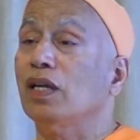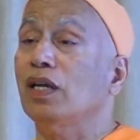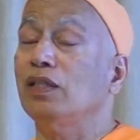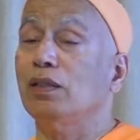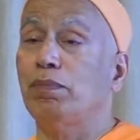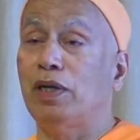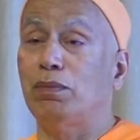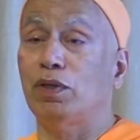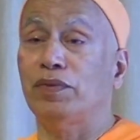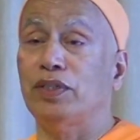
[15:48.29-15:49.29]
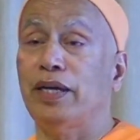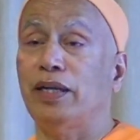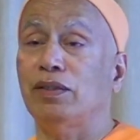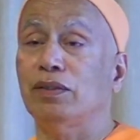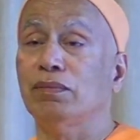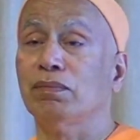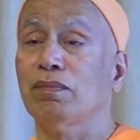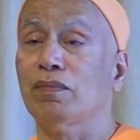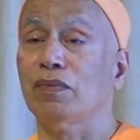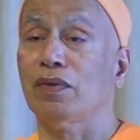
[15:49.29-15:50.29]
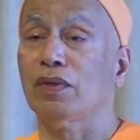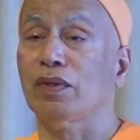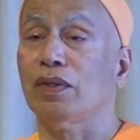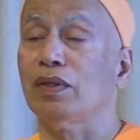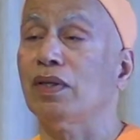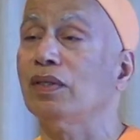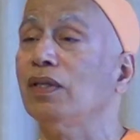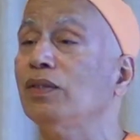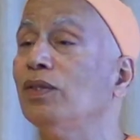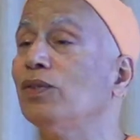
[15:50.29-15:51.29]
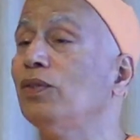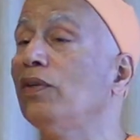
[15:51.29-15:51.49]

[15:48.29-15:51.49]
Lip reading: in the palm of his hand. And then just